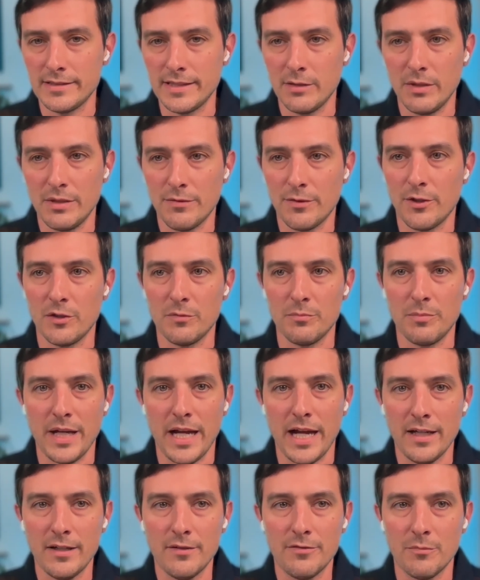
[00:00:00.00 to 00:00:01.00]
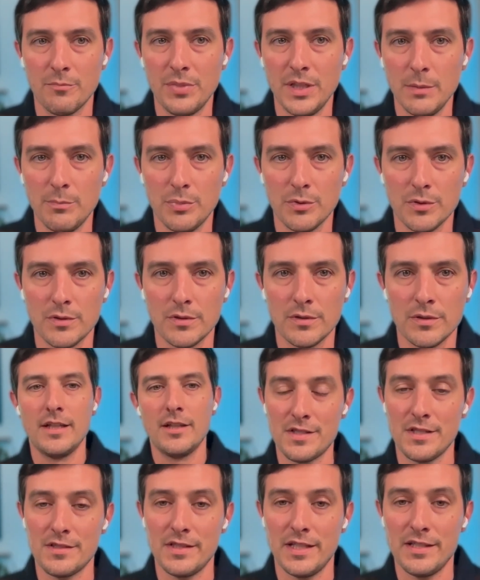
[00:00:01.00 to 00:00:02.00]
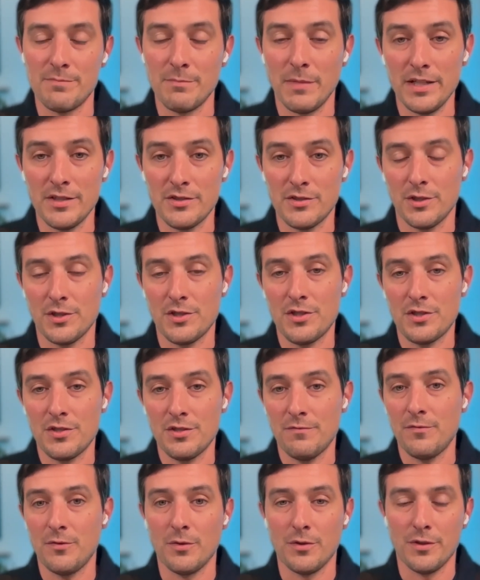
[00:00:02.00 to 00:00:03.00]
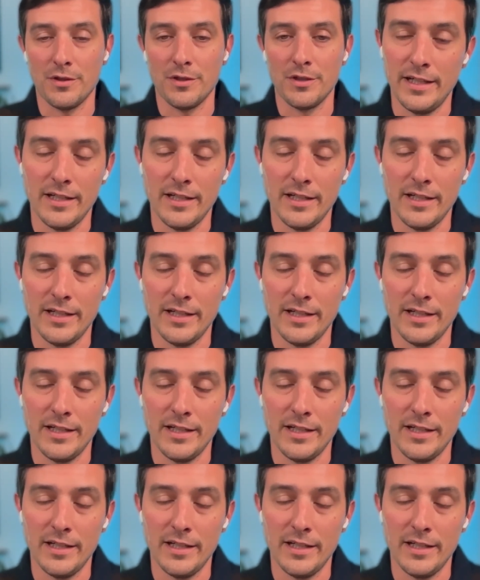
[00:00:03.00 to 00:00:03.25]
that we've heard back from people because they might search for